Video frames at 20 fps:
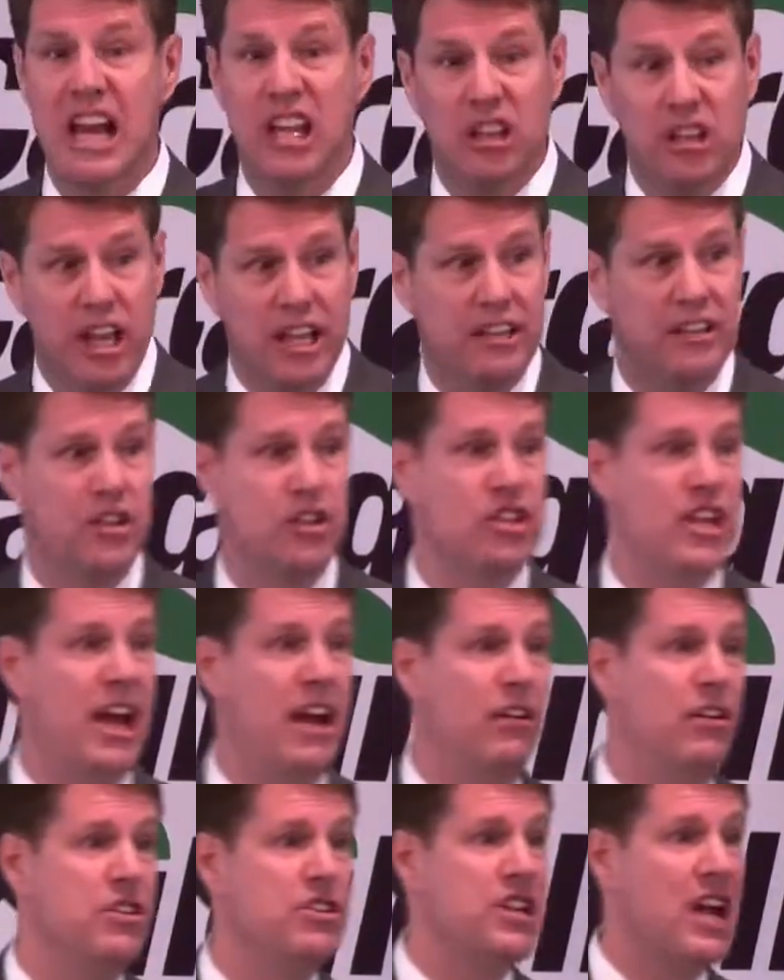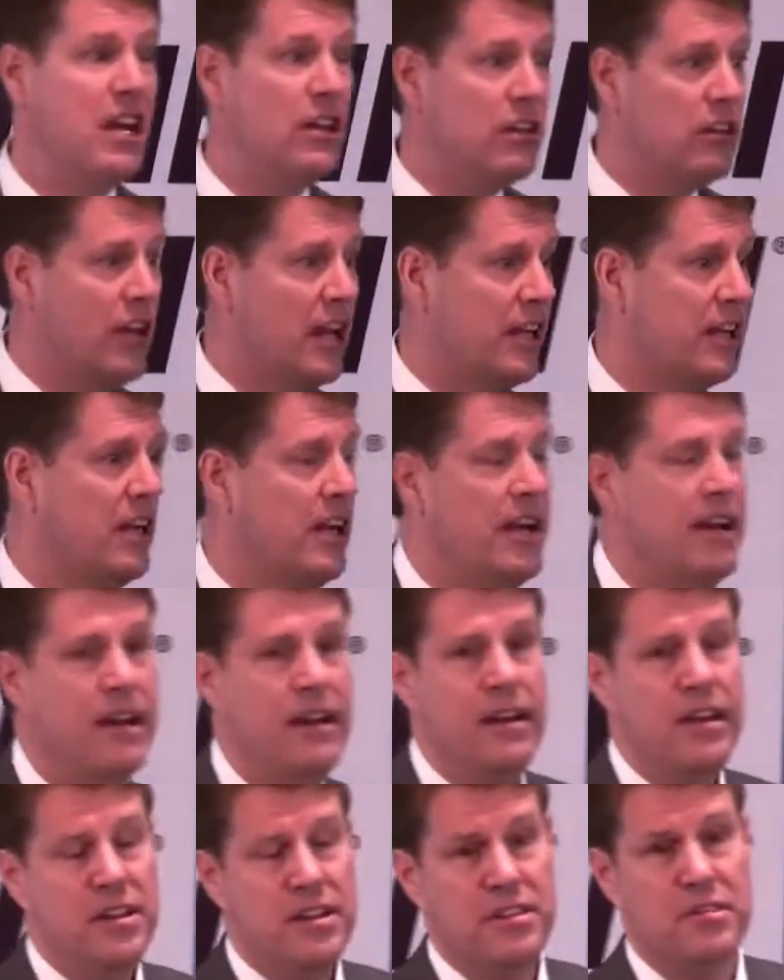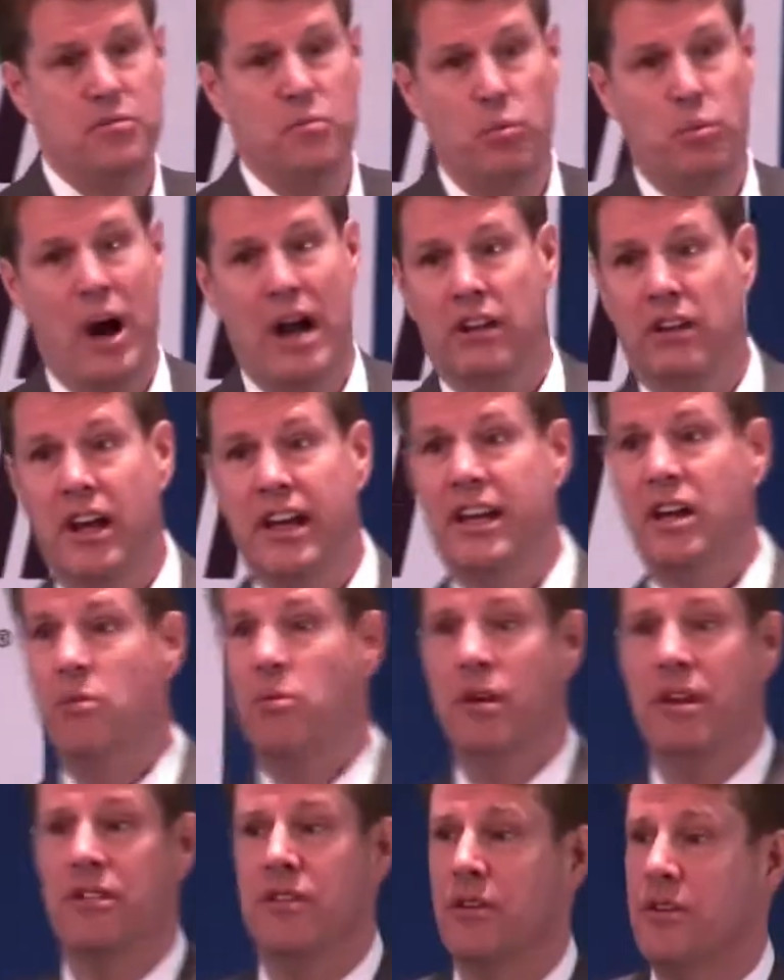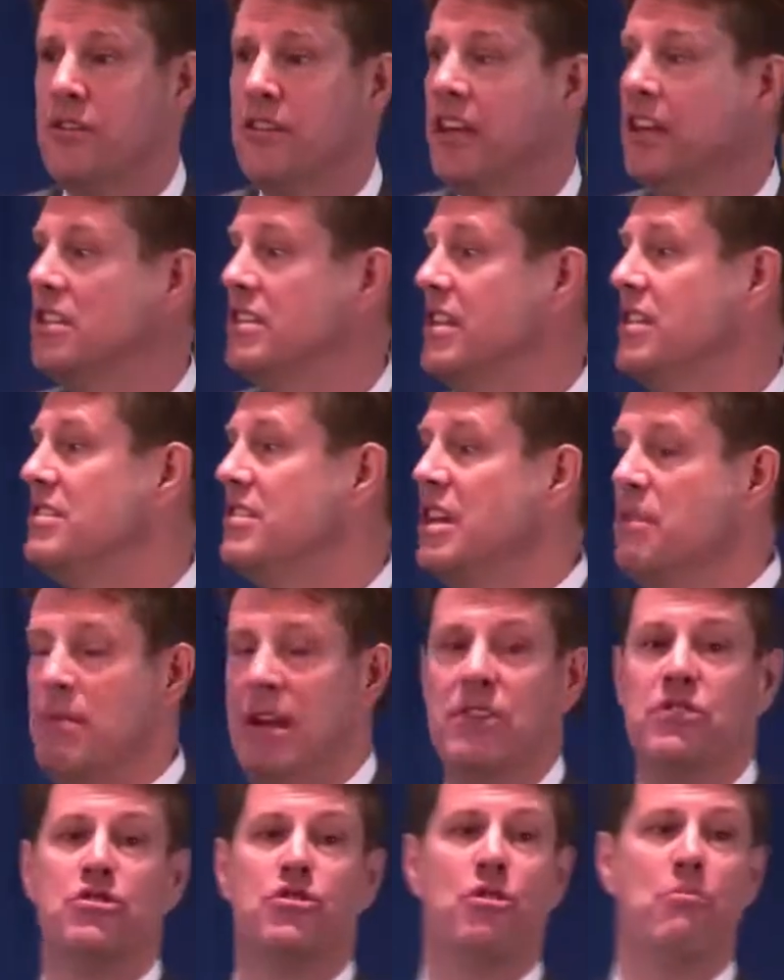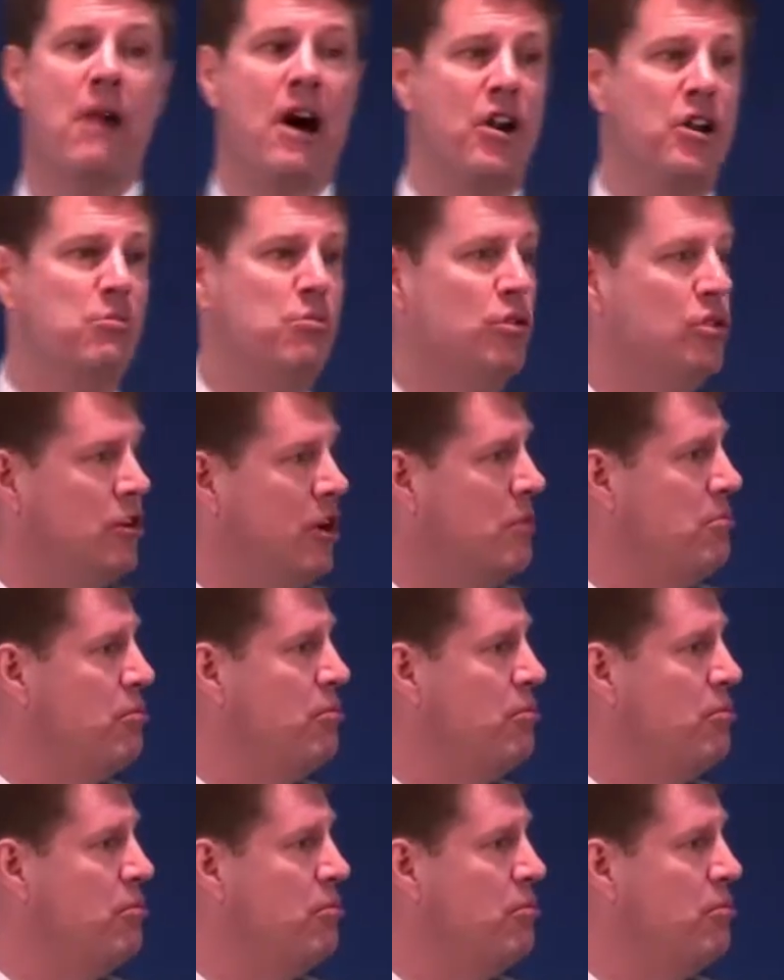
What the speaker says: I like the challenge. I like it when there are things that seem insurmountable or